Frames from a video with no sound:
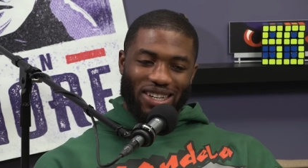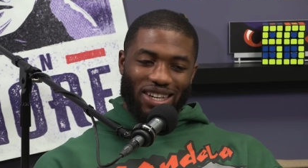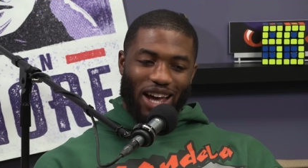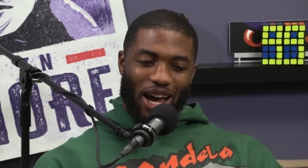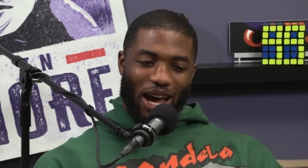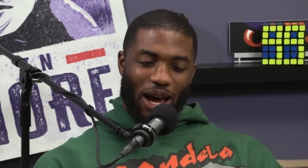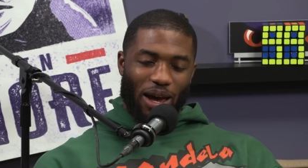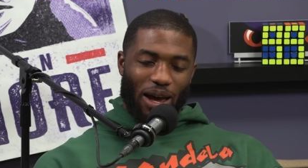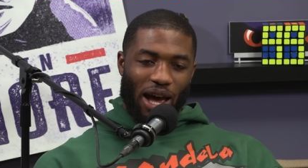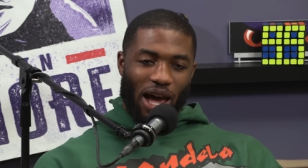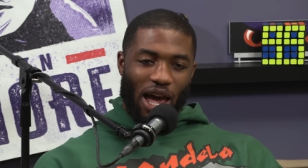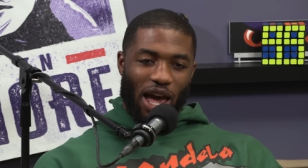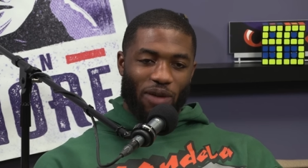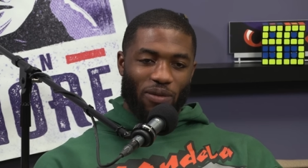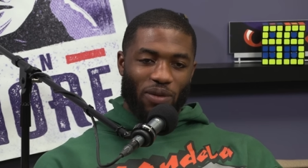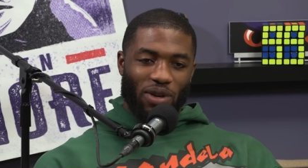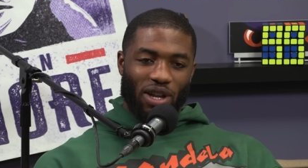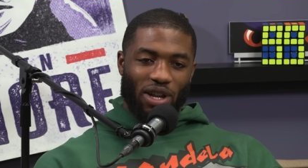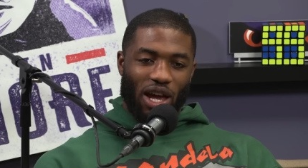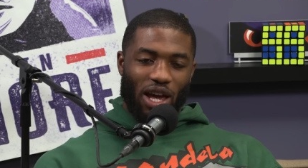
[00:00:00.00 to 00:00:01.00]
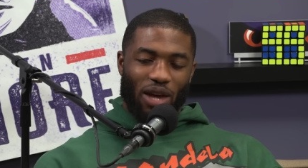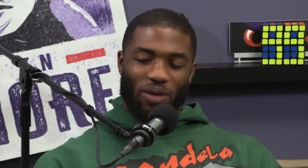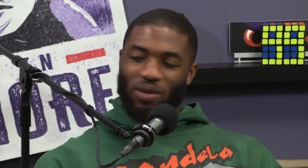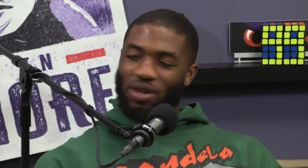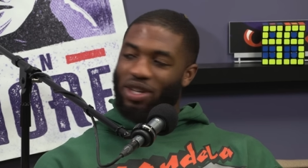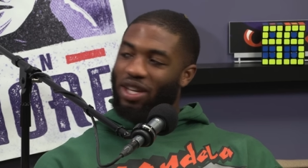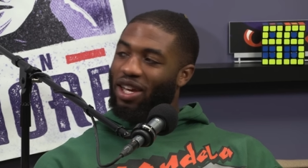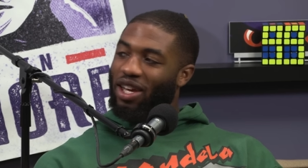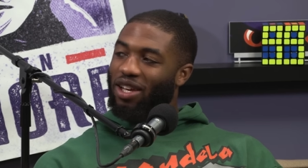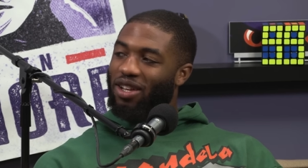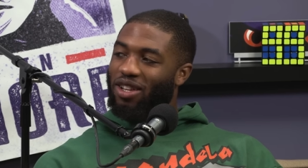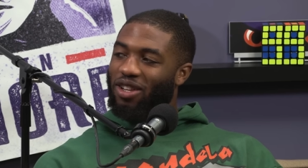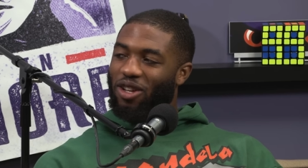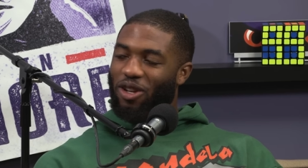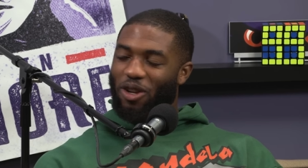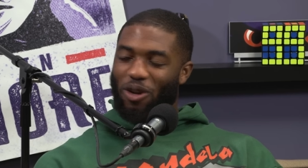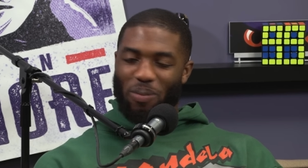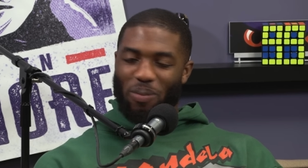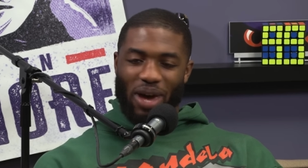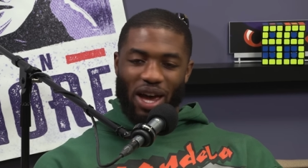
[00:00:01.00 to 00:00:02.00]
I, I haven't I haven't yet, you know,
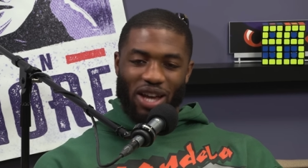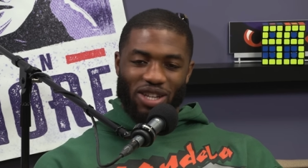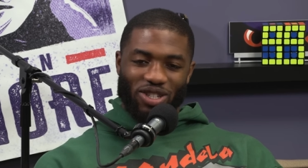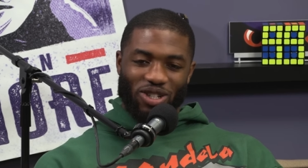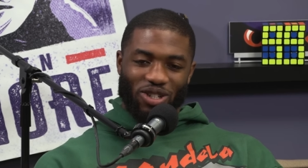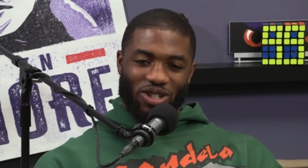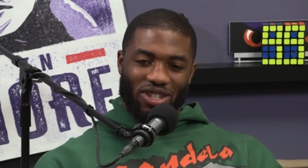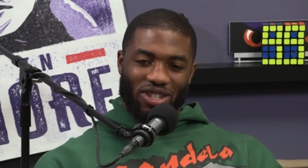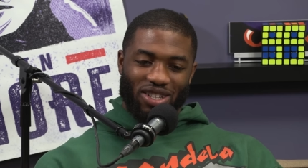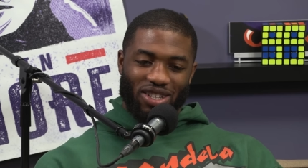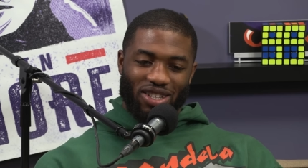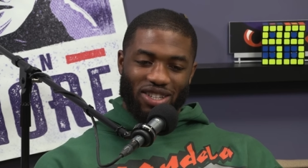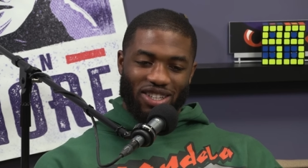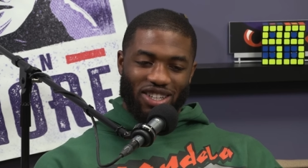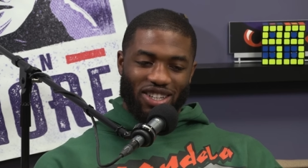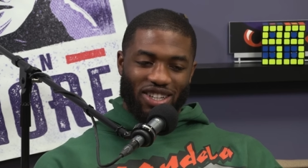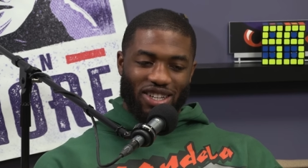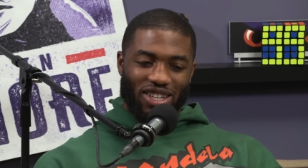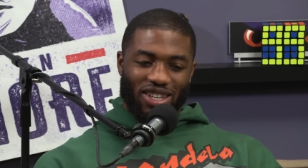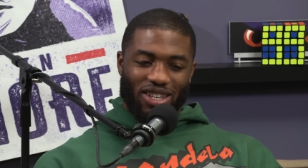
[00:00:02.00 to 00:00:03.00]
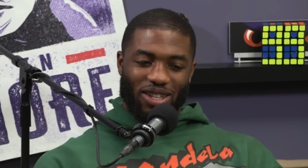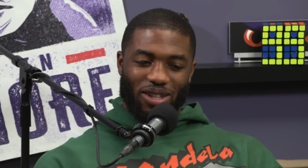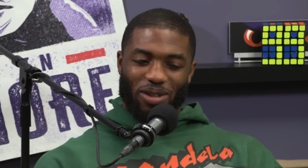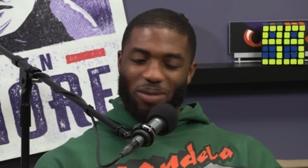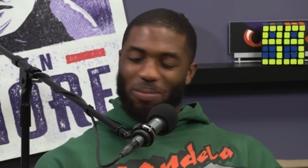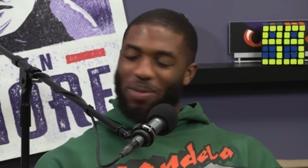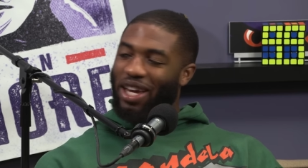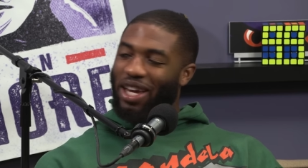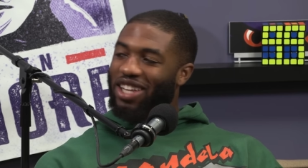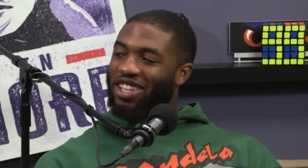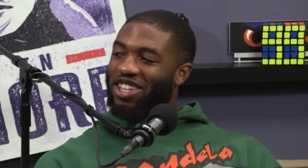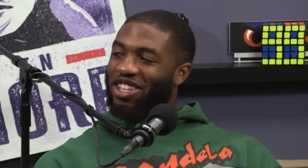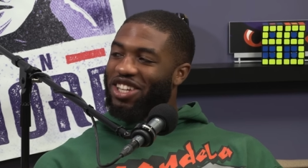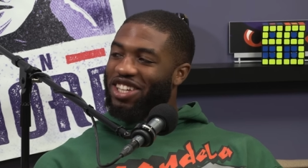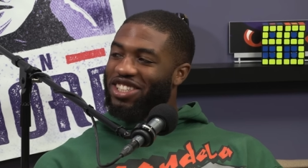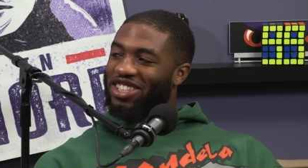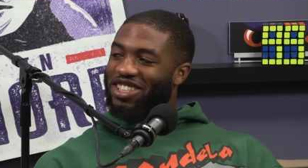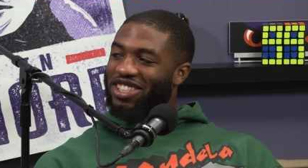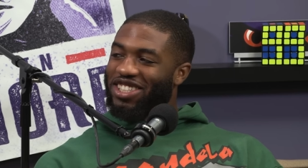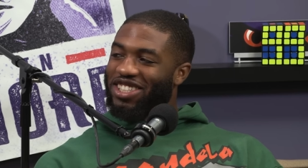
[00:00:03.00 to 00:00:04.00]
mastered the. Making the dishes,